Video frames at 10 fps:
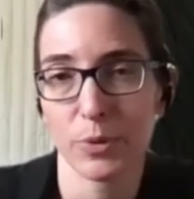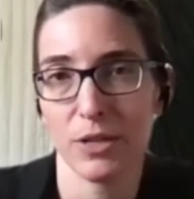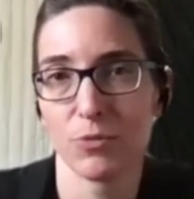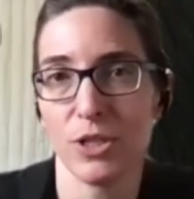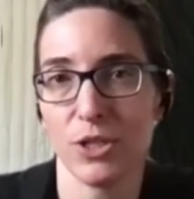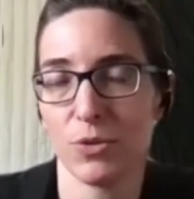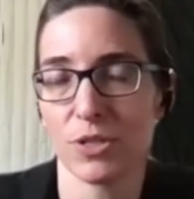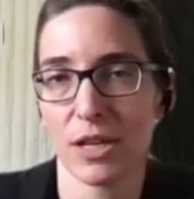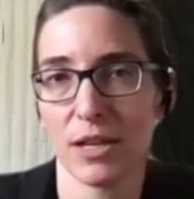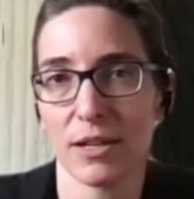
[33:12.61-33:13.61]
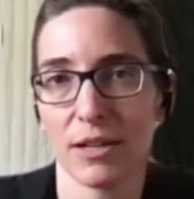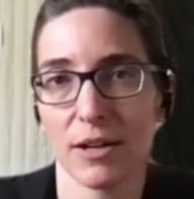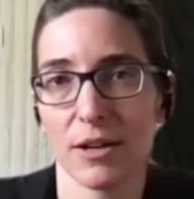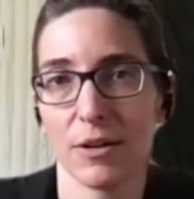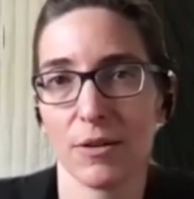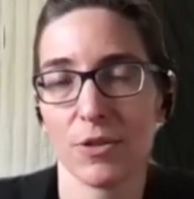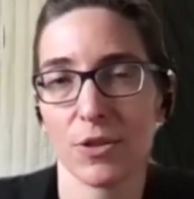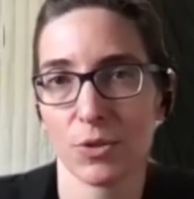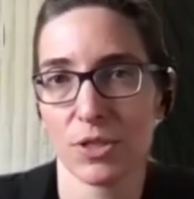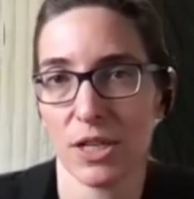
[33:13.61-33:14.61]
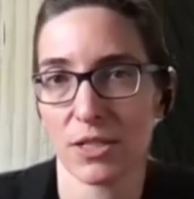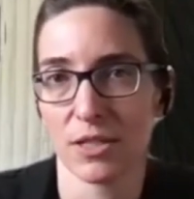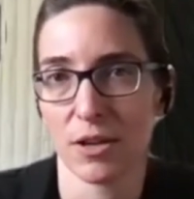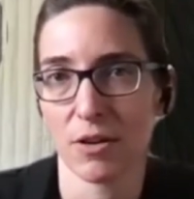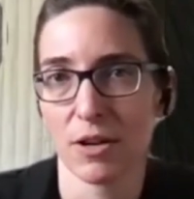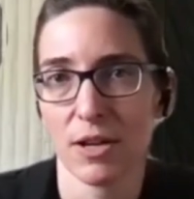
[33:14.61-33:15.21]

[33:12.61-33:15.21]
in reducing uh, those ticks there.